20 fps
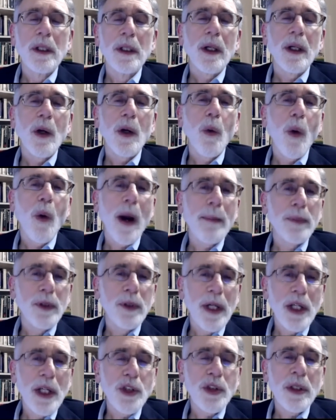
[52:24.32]

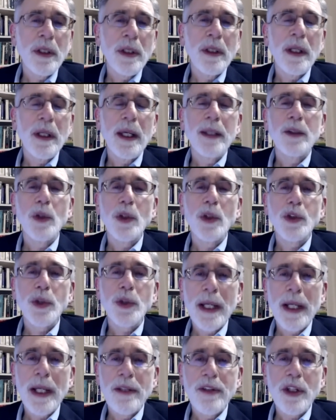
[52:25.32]
cooperation and good
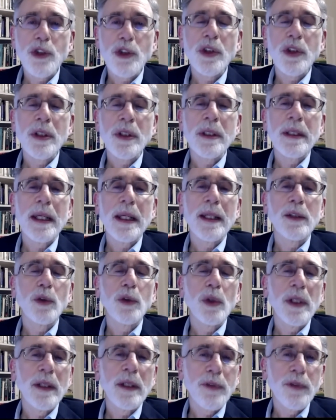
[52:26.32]
transition and
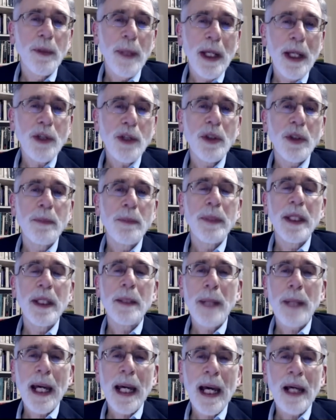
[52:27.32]
good information being
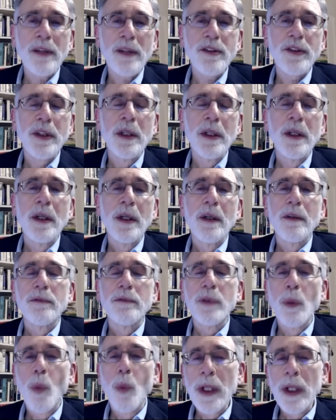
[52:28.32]
passed
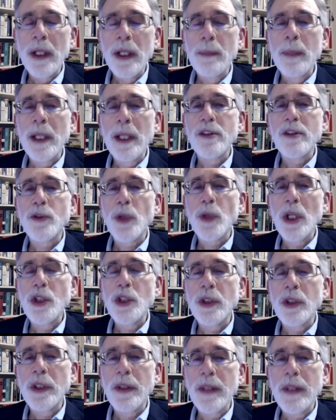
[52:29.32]
from one
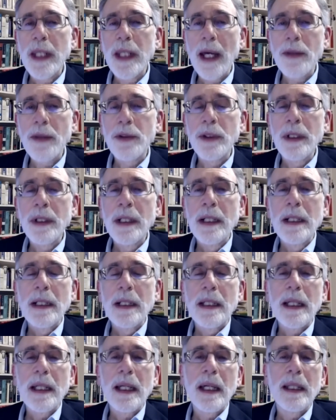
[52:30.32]
administration to the other.
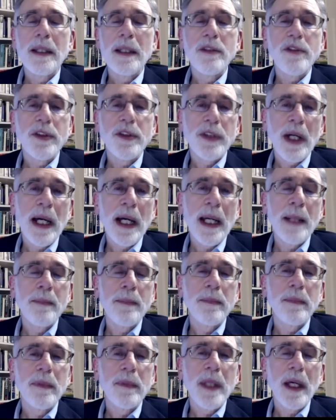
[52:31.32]
And it's a
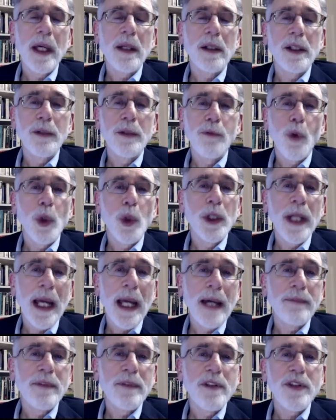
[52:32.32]
time that our foreign
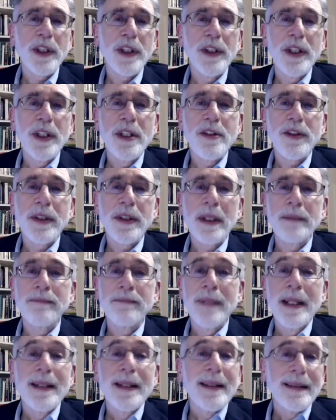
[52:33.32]
adversaries can
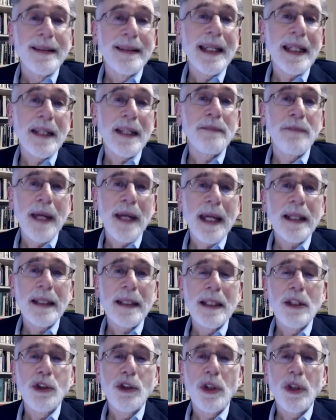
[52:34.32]
take
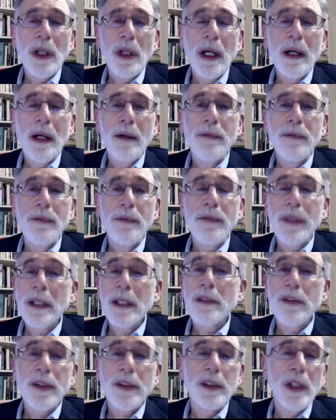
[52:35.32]
advantage of
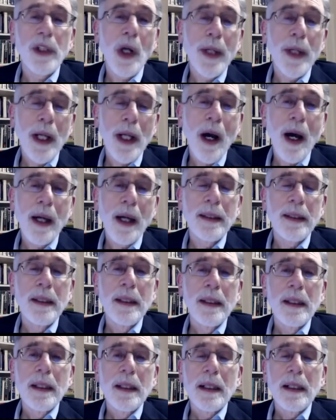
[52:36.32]
things that are going on.
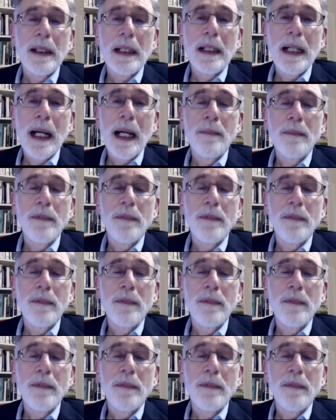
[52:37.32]
Um,